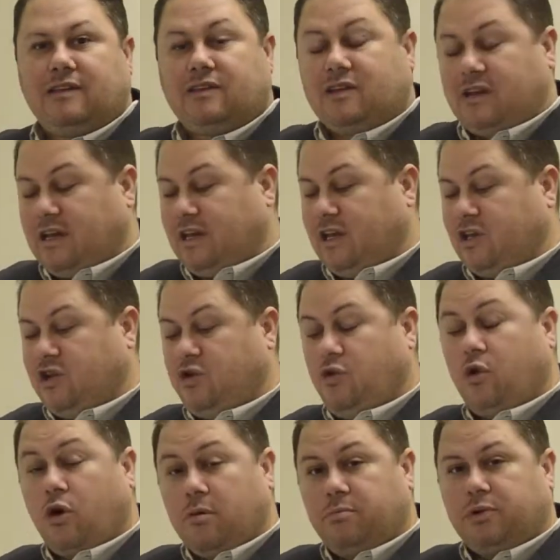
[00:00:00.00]
It's going to get
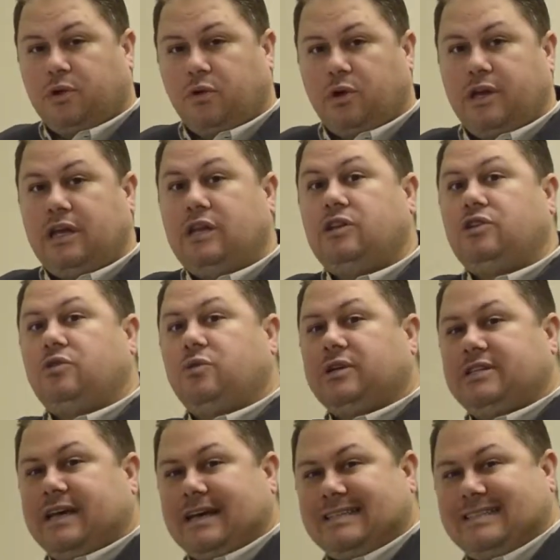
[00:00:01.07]
your employee to a
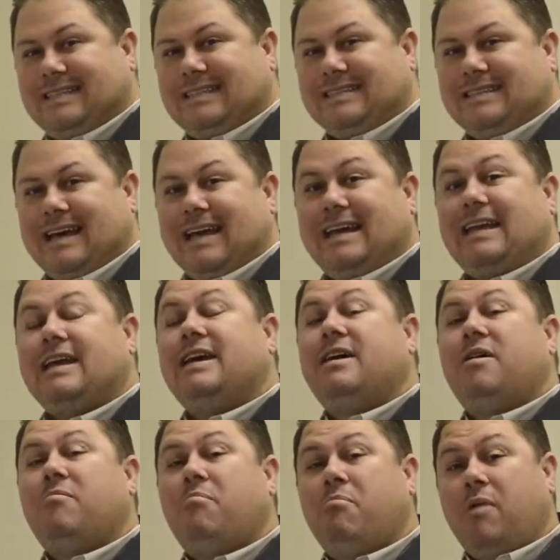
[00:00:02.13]
testing site
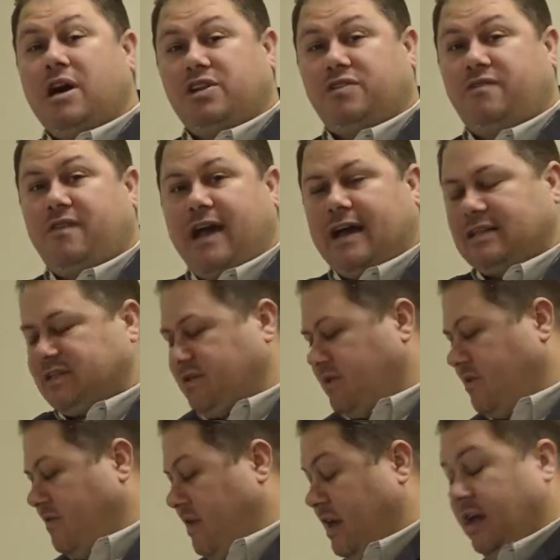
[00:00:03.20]
much
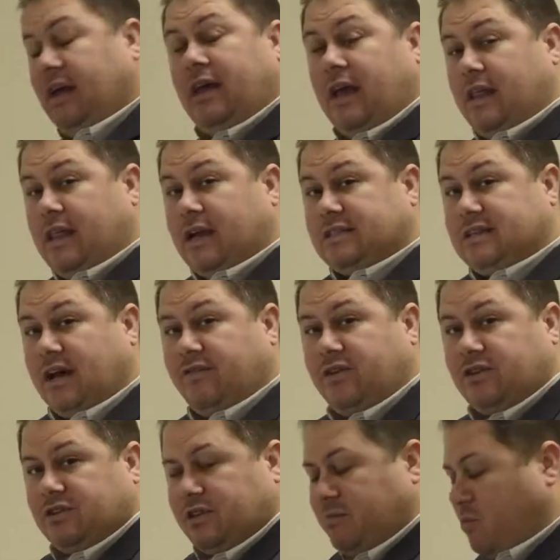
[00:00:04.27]
faster. And that's
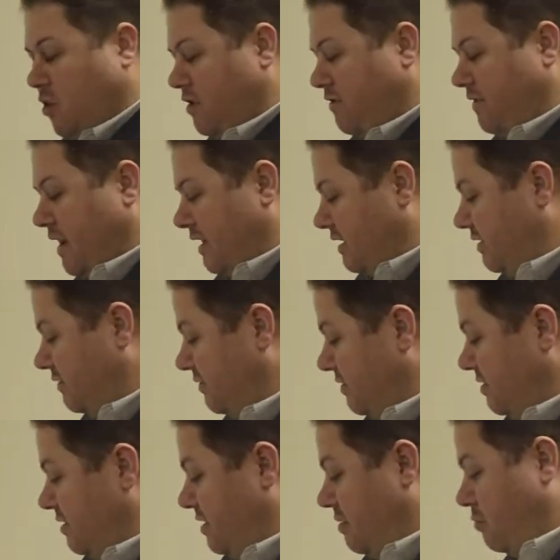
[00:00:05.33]
obviously more effective
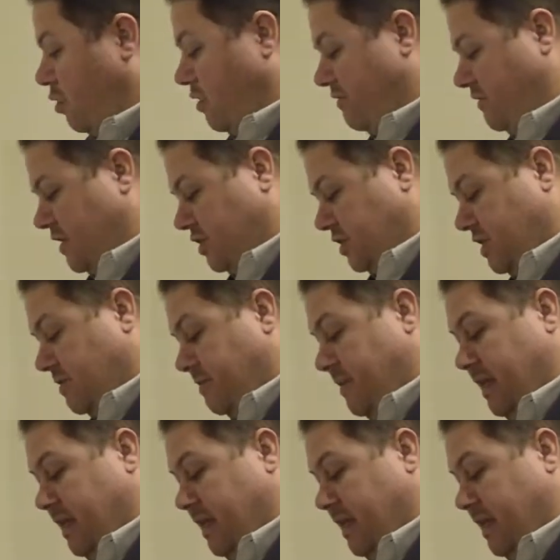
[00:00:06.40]
and more efficient.